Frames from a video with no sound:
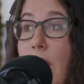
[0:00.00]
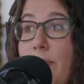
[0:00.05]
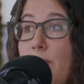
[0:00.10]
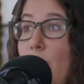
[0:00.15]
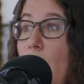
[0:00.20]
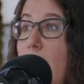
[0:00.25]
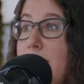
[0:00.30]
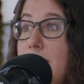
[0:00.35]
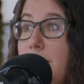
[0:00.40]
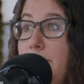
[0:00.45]
and
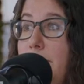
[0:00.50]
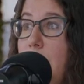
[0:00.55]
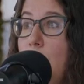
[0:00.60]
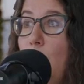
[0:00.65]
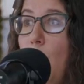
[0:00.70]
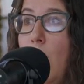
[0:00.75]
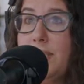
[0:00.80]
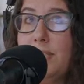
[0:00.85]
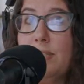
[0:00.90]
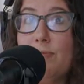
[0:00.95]
Rosamund
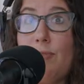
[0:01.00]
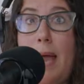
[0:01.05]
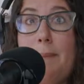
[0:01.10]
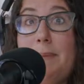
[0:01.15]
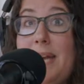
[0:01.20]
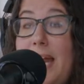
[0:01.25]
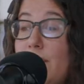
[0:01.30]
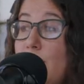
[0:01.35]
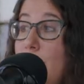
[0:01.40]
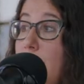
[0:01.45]
watching. I
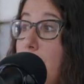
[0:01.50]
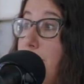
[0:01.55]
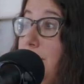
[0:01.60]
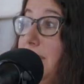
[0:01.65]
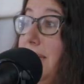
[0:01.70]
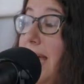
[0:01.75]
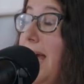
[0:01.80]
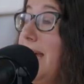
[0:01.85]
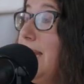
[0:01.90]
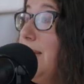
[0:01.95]
mean, I couldn't
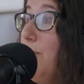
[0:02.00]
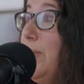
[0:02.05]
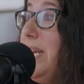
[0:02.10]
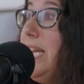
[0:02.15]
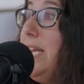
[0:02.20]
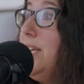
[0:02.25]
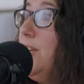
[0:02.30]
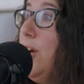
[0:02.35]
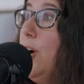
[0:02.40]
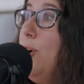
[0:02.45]
believe. I we
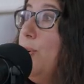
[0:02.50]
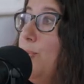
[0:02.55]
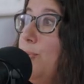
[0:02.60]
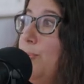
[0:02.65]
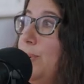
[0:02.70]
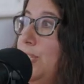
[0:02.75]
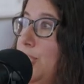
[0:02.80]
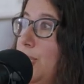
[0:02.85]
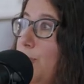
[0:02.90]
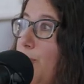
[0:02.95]
didn't know
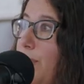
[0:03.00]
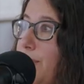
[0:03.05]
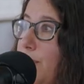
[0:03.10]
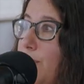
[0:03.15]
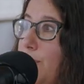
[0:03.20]
when she won the